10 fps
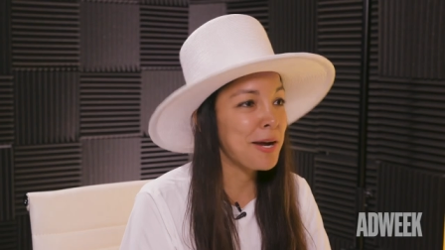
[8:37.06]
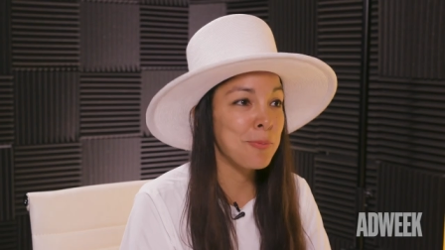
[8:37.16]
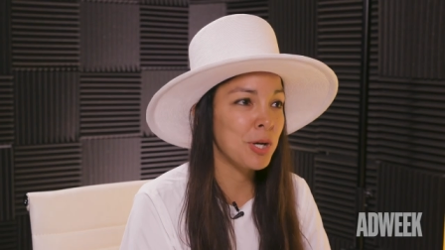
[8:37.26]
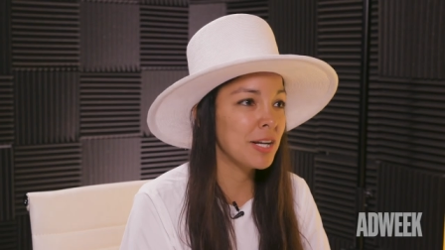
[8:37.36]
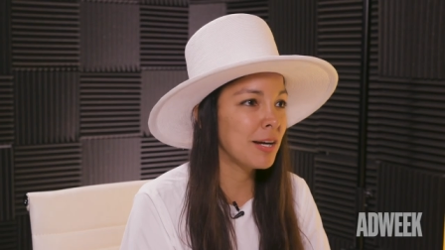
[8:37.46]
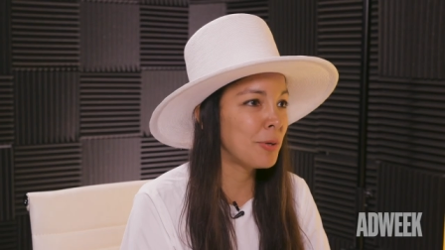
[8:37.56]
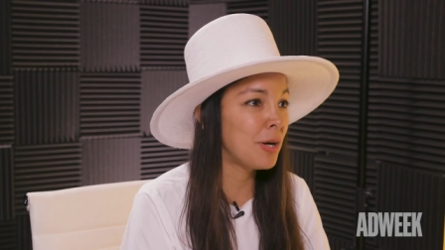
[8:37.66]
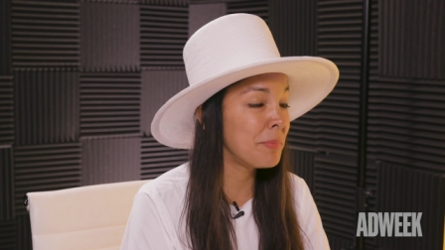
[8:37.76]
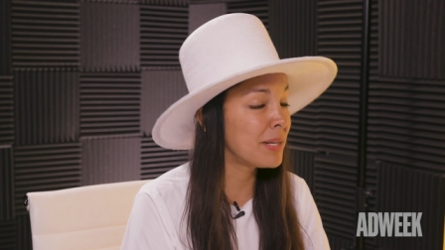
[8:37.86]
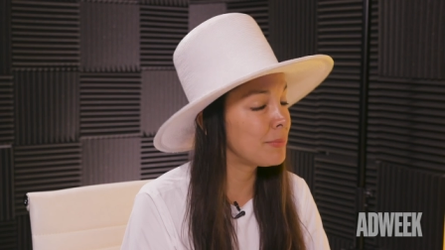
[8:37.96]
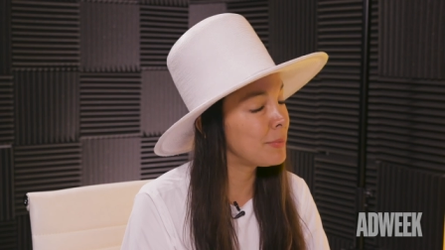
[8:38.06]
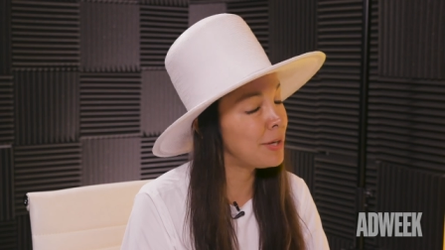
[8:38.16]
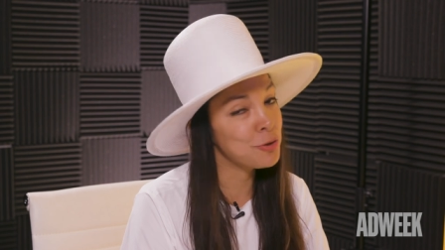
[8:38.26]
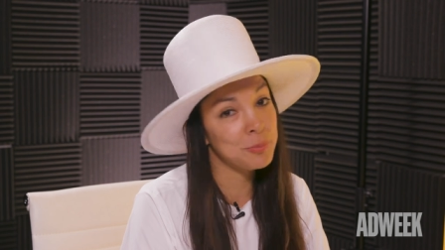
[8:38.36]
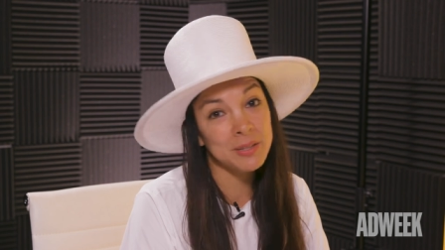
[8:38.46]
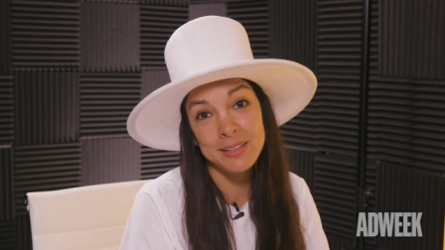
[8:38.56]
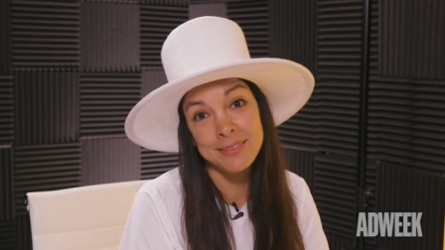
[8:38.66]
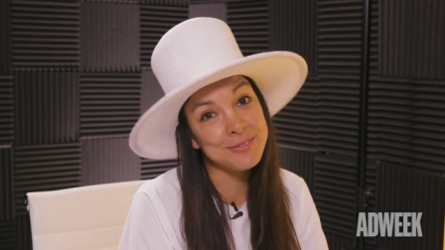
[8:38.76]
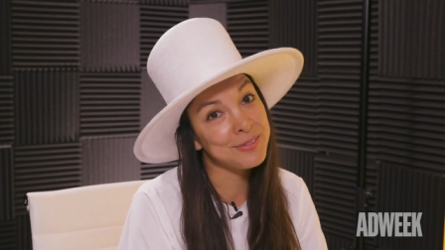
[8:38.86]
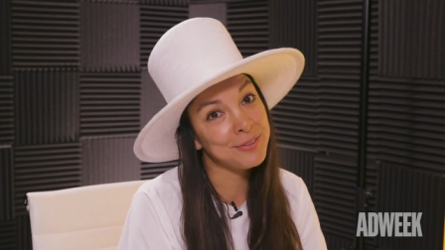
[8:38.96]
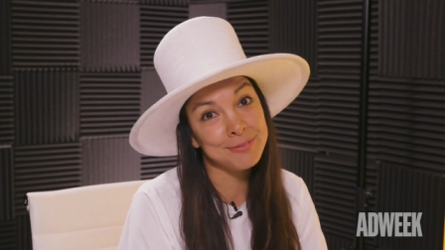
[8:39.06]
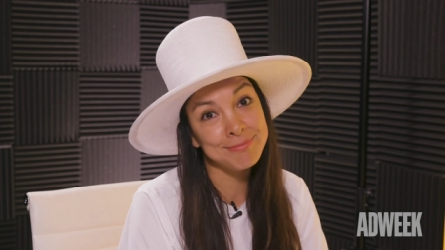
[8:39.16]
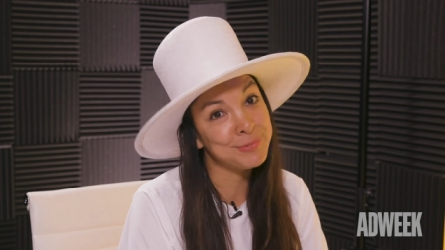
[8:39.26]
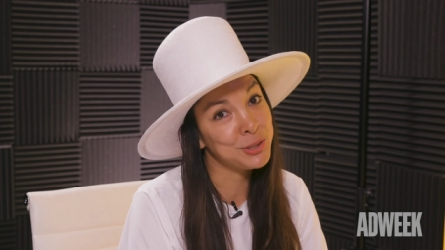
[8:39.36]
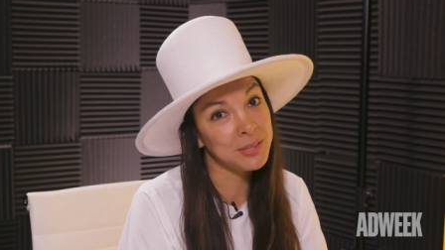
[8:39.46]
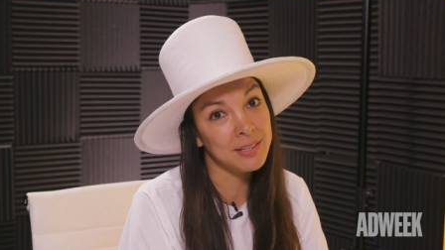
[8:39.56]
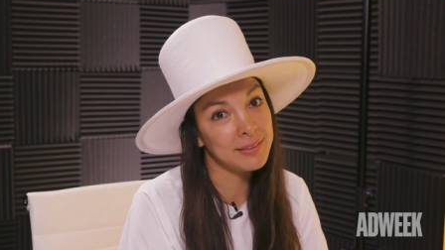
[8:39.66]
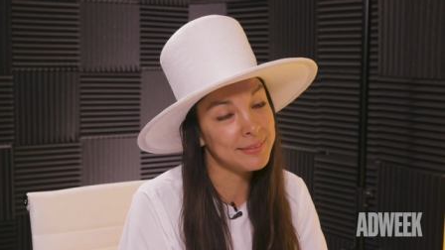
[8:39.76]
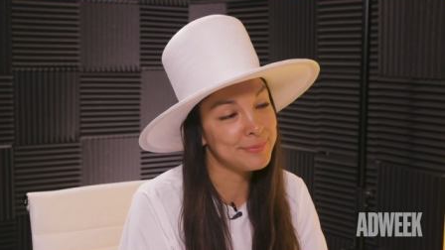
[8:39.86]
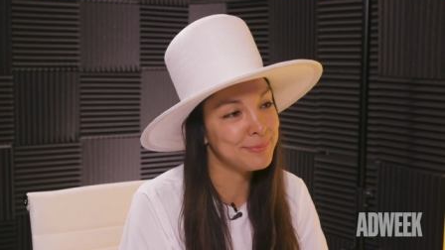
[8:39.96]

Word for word: come one, come all, minimum 100 million, so good luck.